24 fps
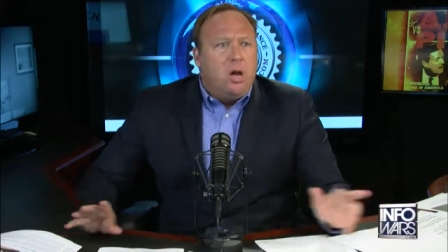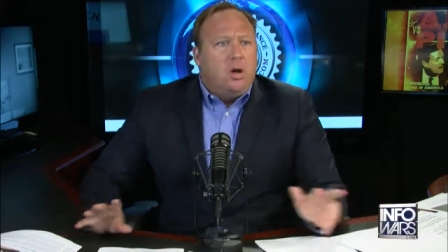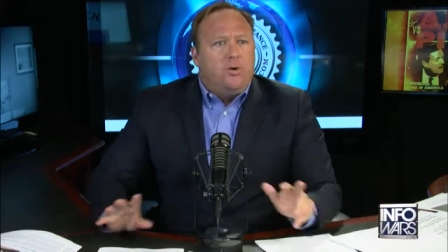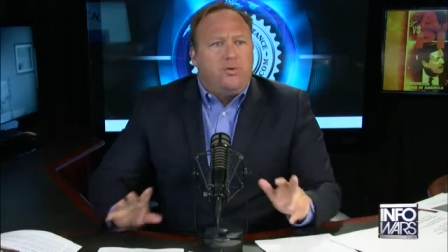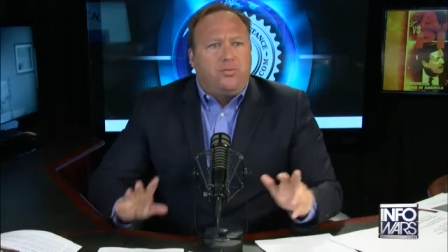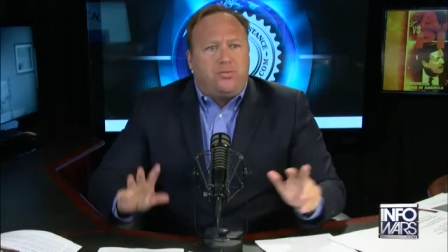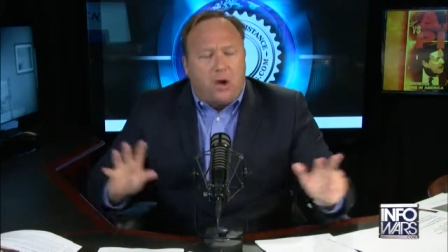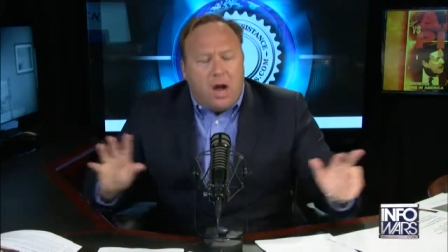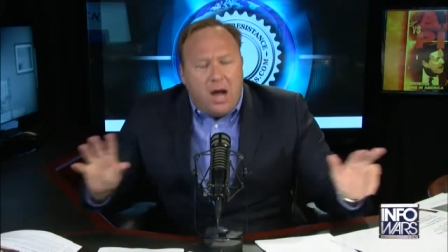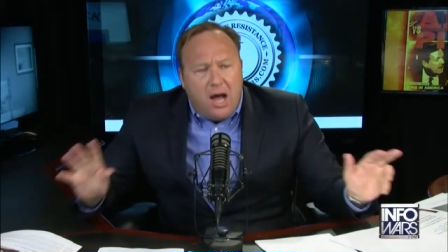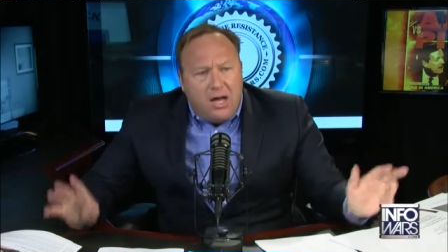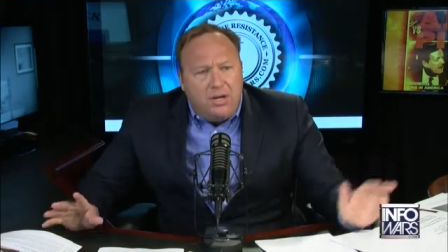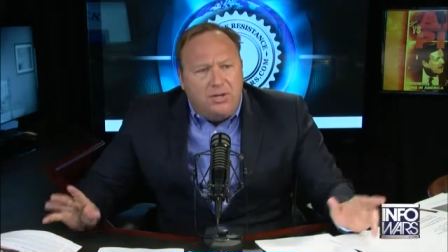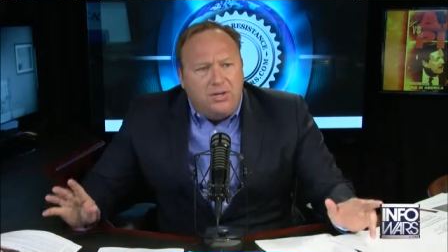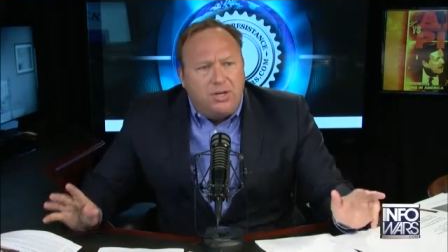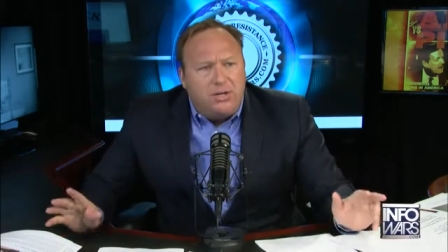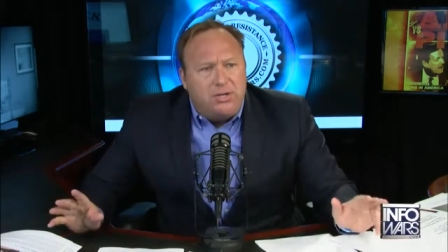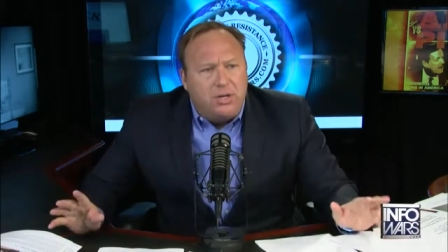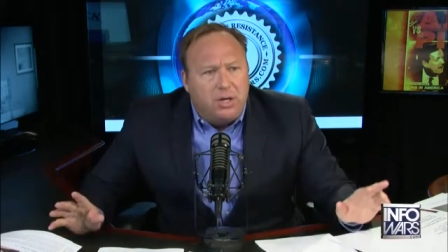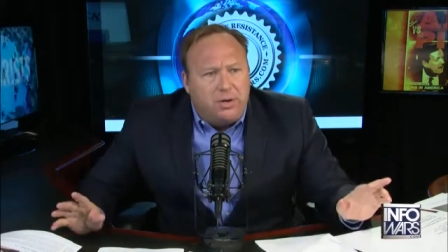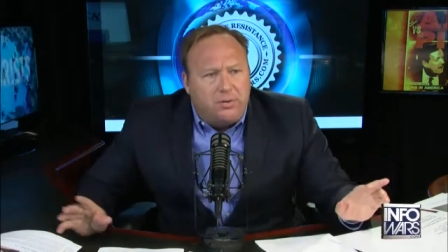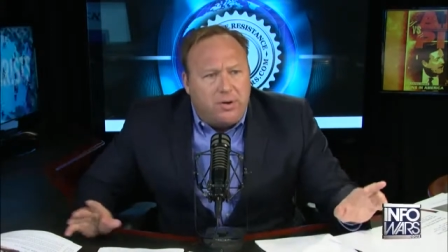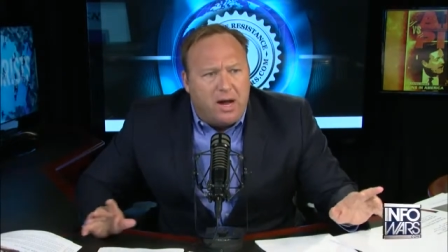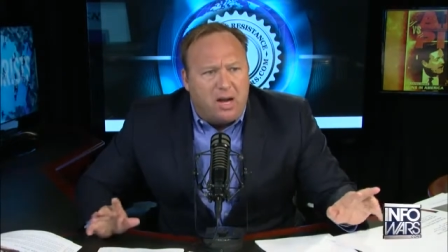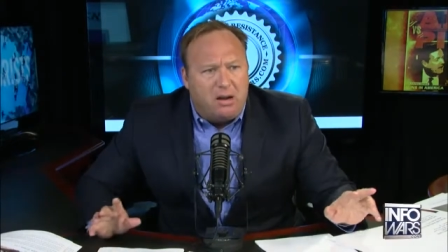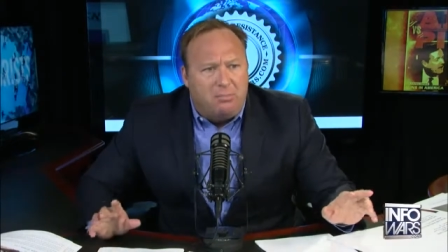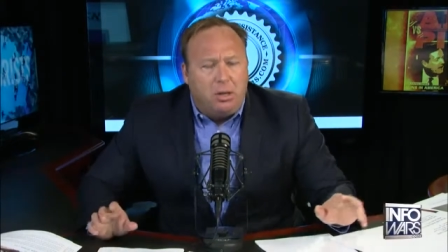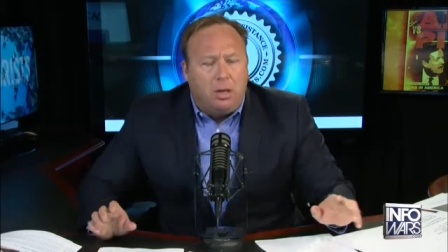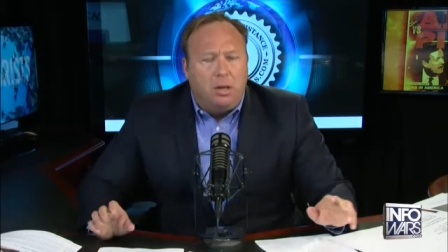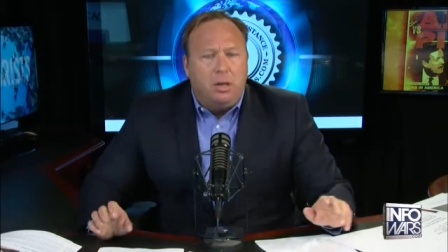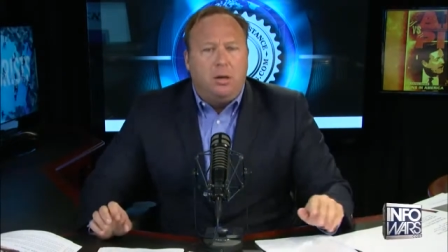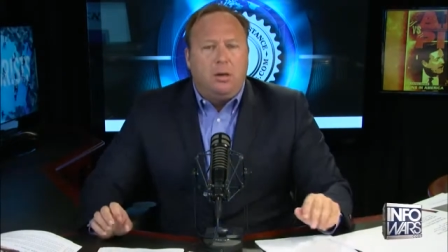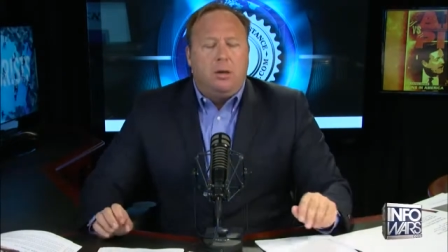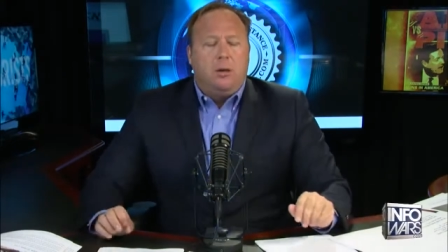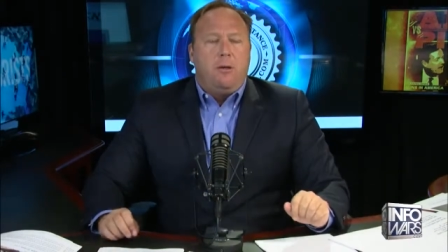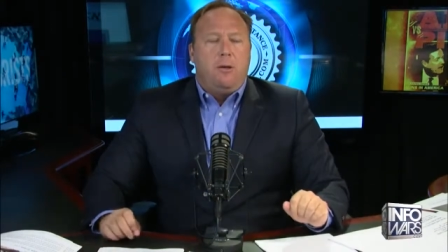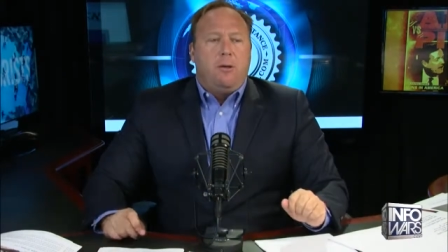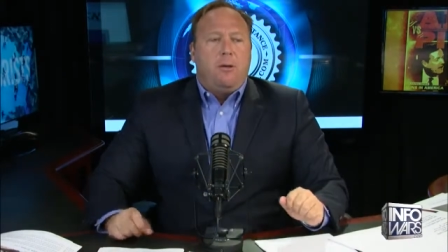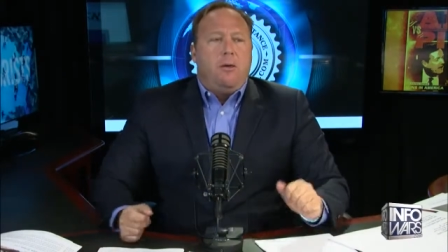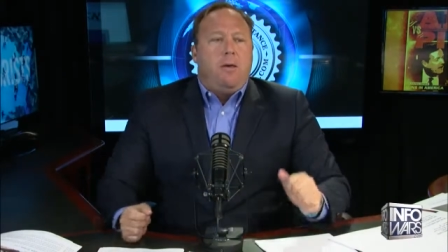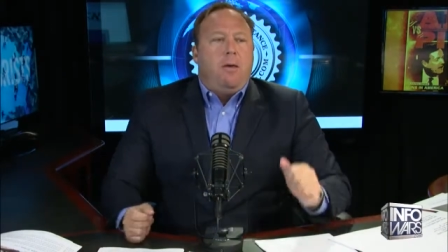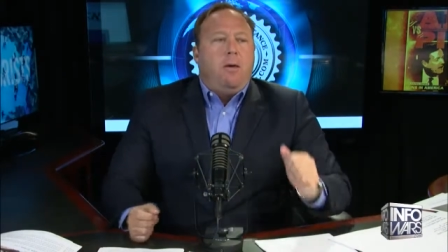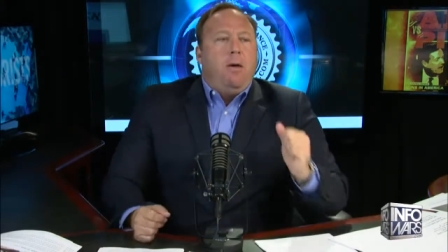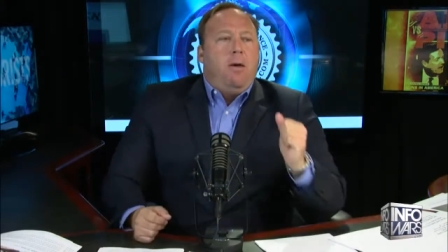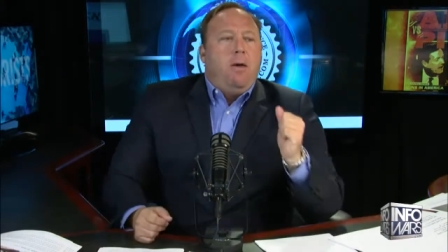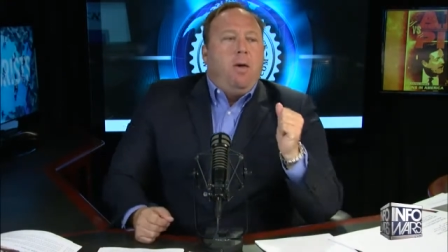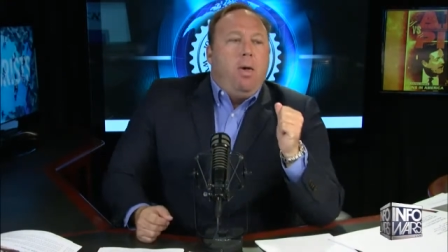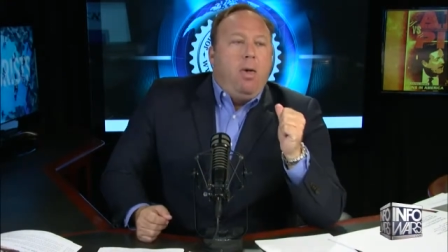Drudge is incredible.
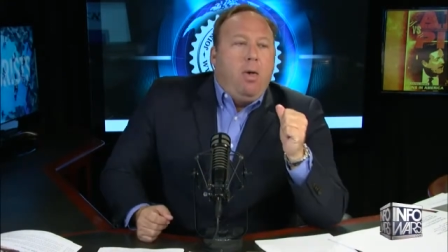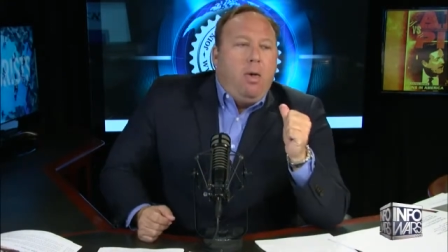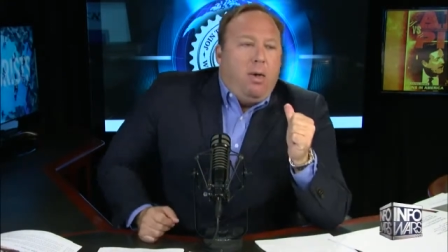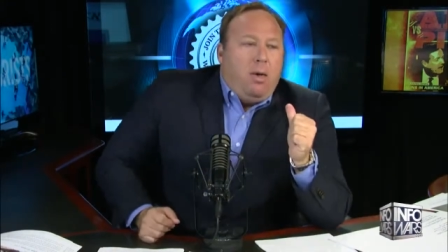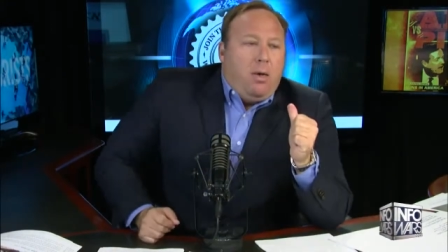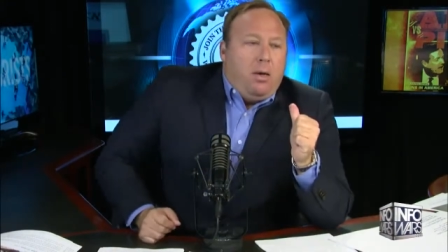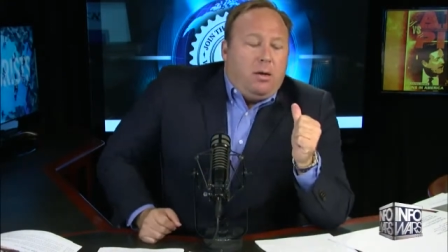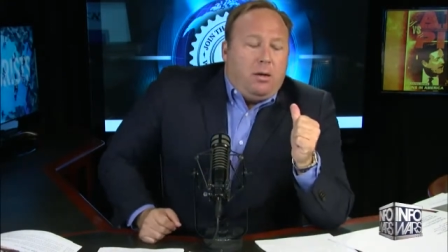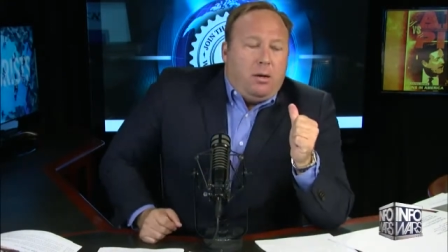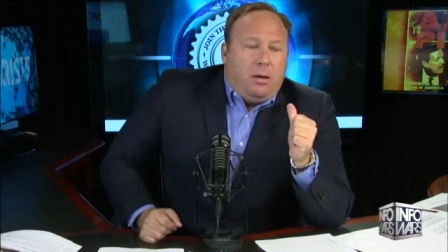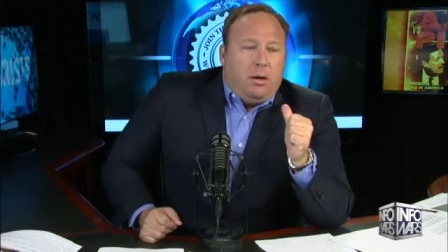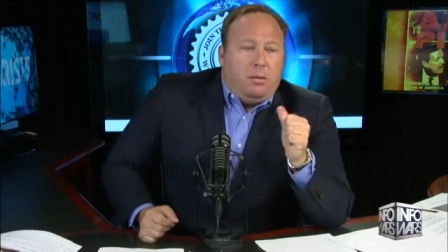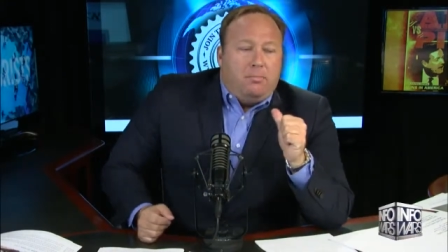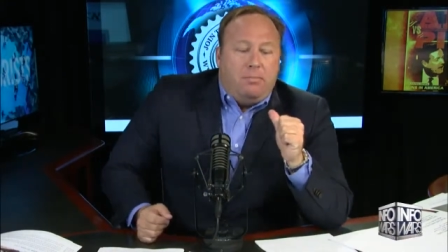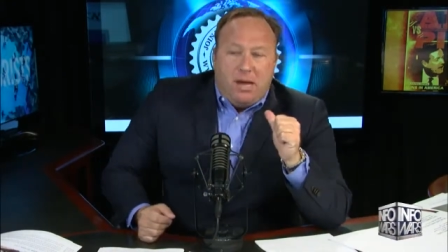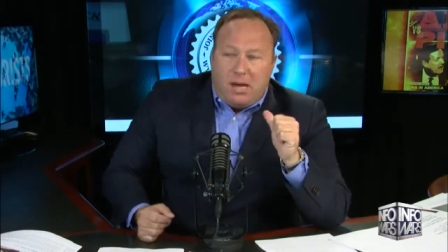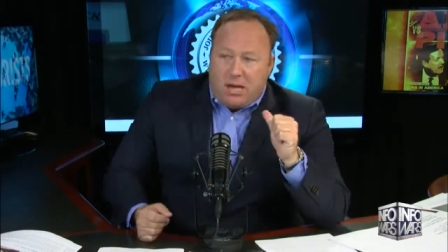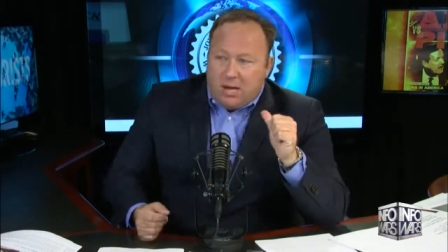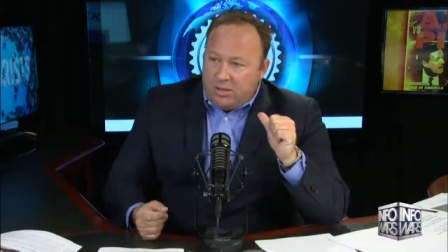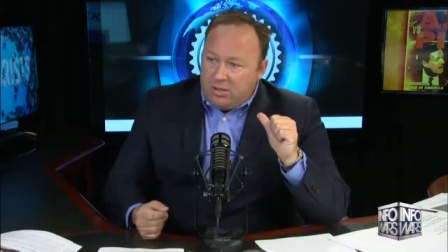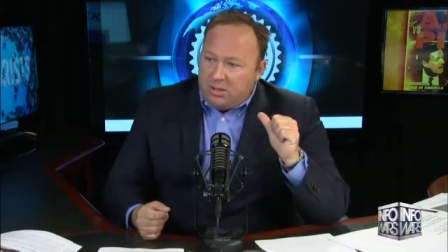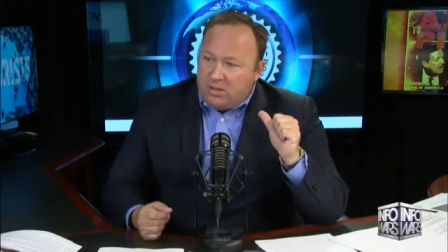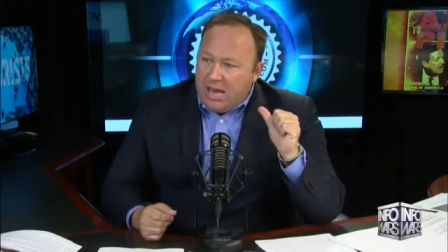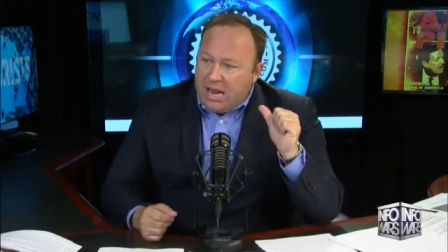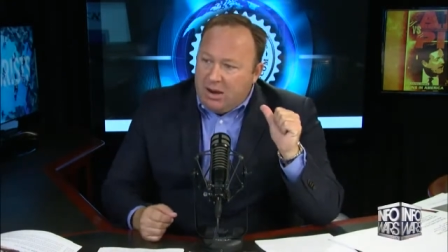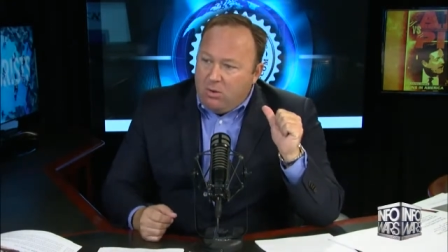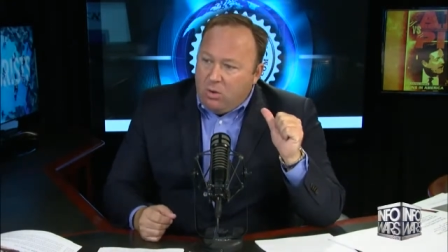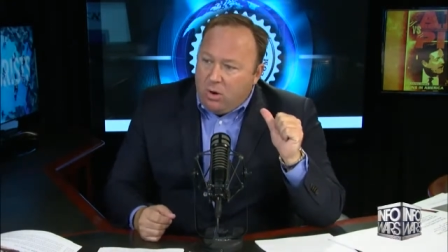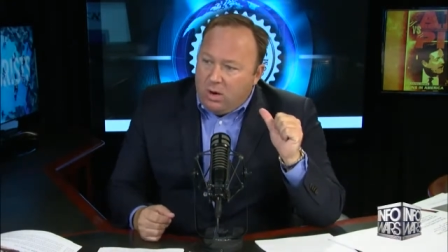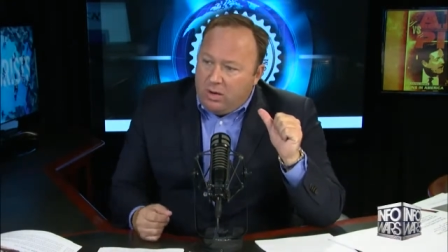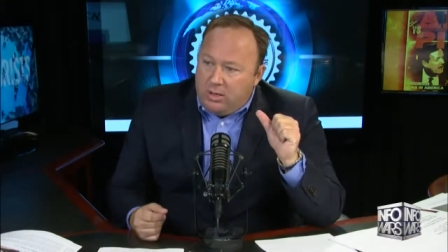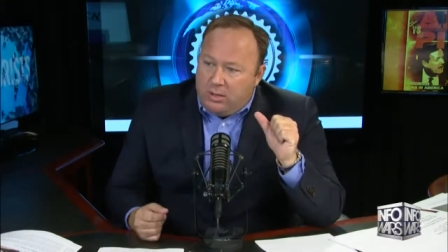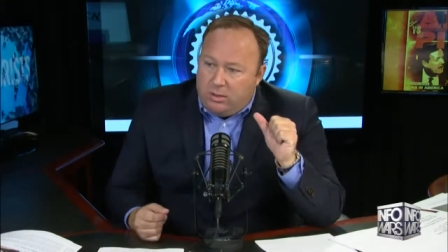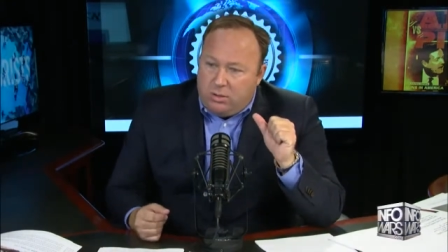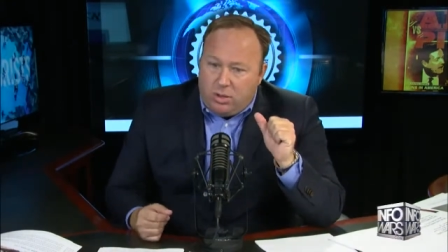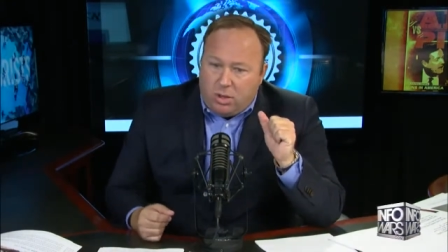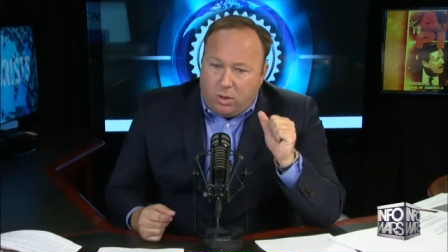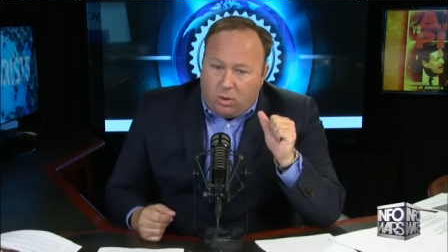Because they wanted to